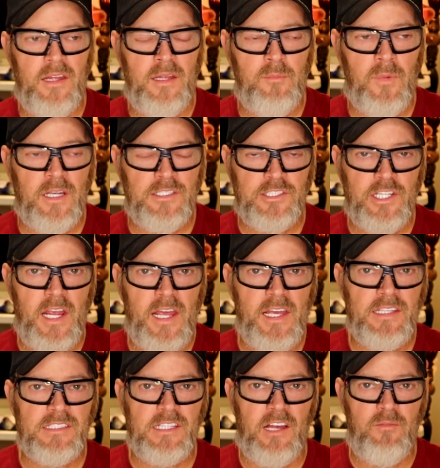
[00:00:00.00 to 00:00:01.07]
in my
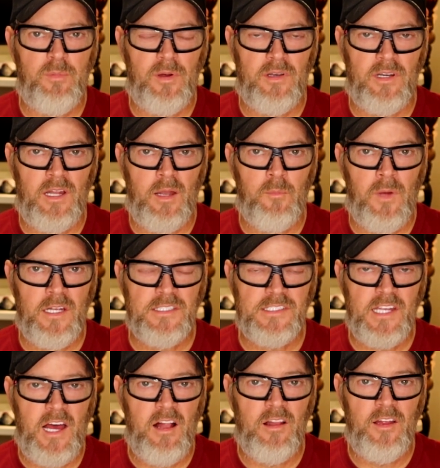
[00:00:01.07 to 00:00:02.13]
shakes. I put it on my
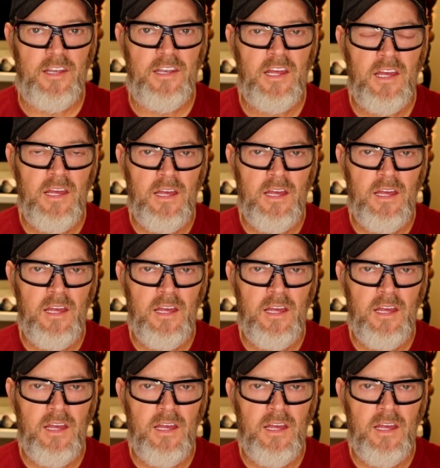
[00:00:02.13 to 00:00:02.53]
salad.